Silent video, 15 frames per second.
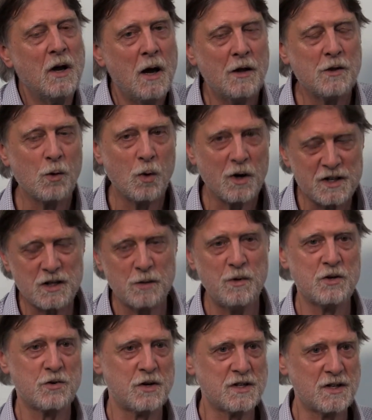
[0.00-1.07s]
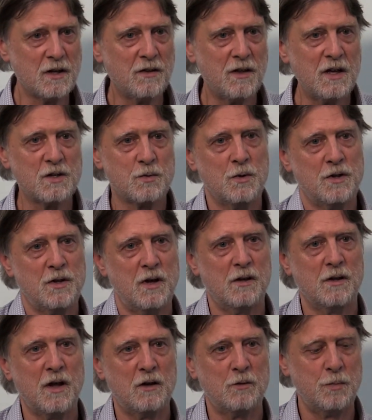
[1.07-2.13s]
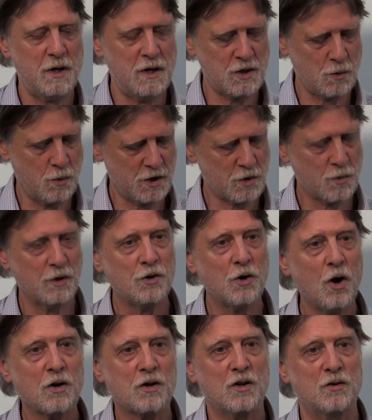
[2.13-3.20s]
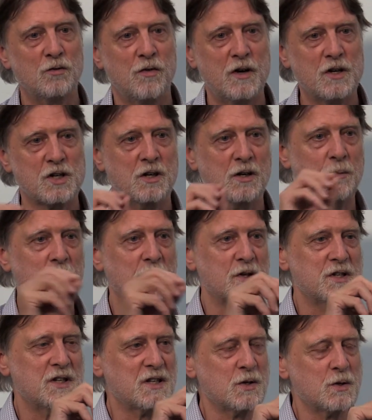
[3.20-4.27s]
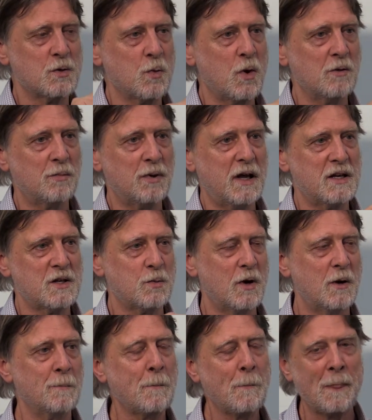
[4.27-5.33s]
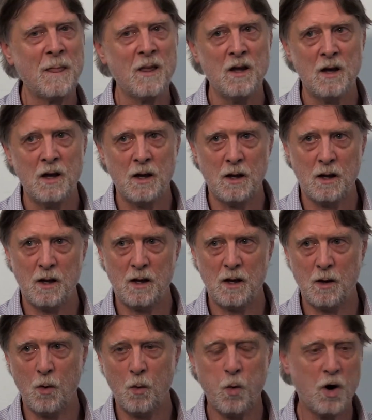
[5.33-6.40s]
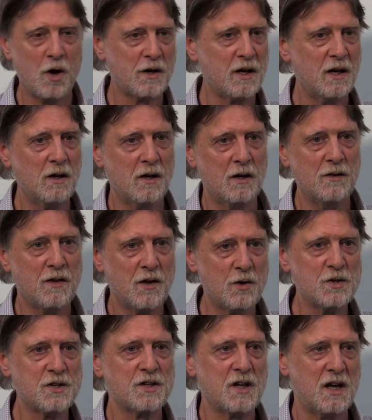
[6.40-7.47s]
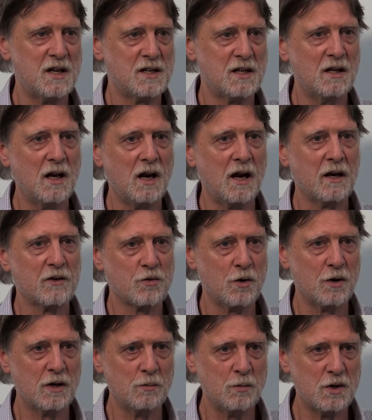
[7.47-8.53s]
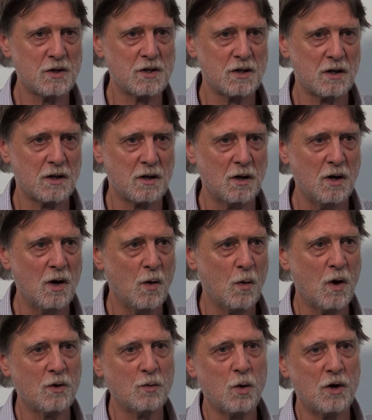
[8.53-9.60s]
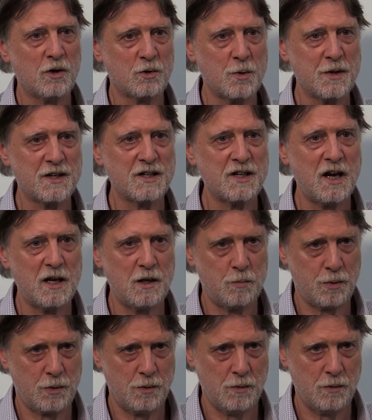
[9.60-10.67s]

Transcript: And there were some interesting things with that piece, which were not conventional, because this is one place where working in those days in electronic music, one worked with tape.